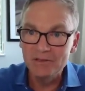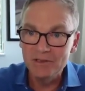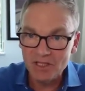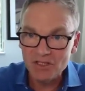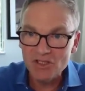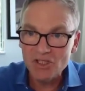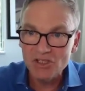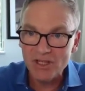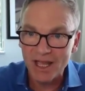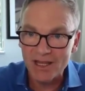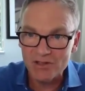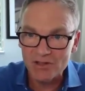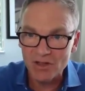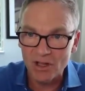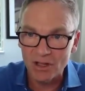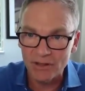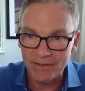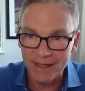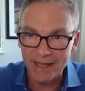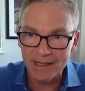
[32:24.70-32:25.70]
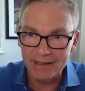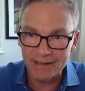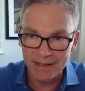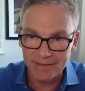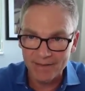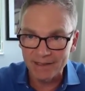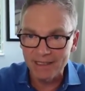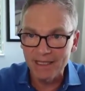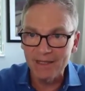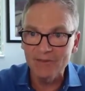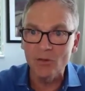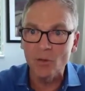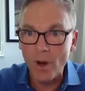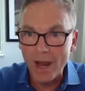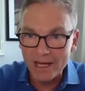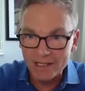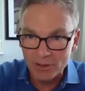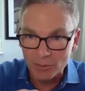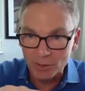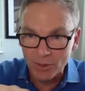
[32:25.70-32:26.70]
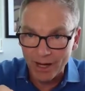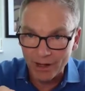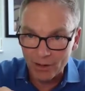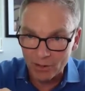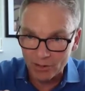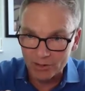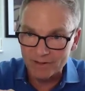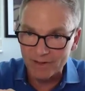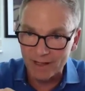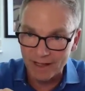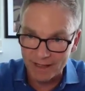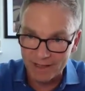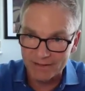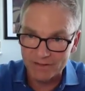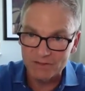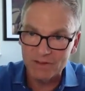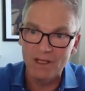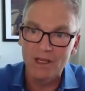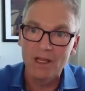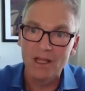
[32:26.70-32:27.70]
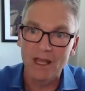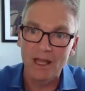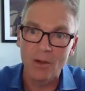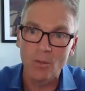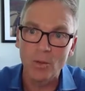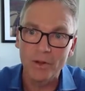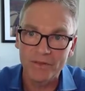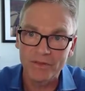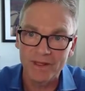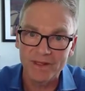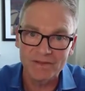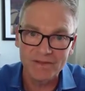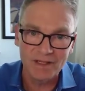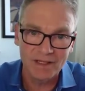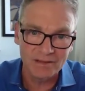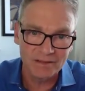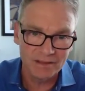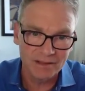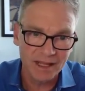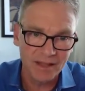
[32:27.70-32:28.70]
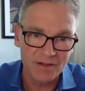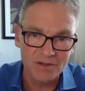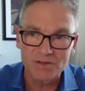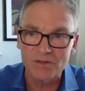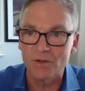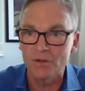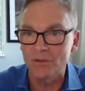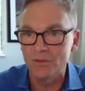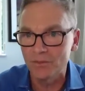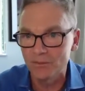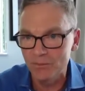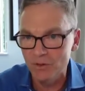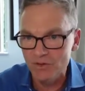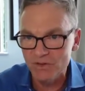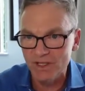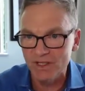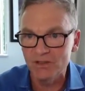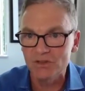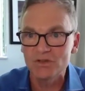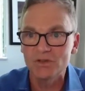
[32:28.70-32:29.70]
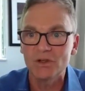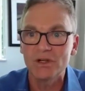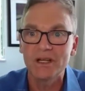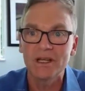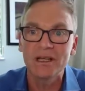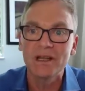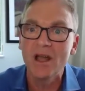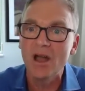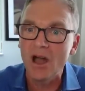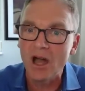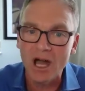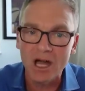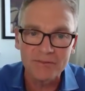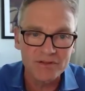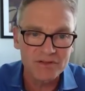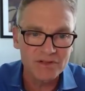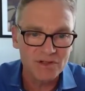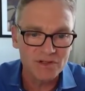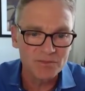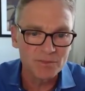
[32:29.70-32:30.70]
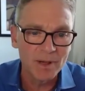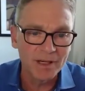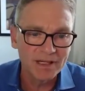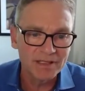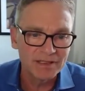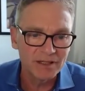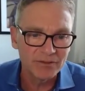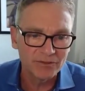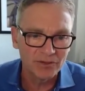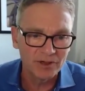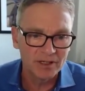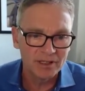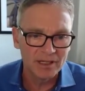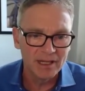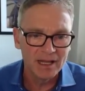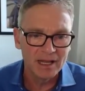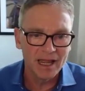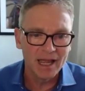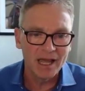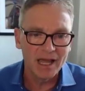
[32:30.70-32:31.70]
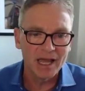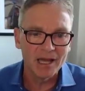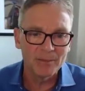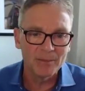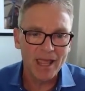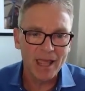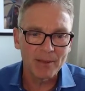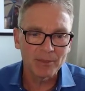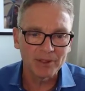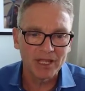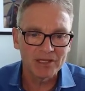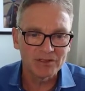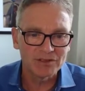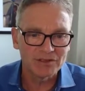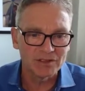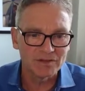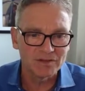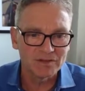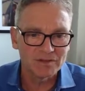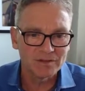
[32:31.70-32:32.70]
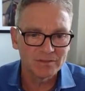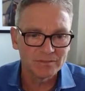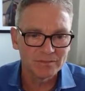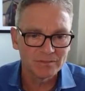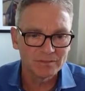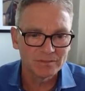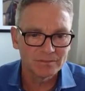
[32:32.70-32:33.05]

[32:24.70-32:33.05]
digitize all that, and then give a way to prioritize what things get together. So music industry, office, there's many different applications.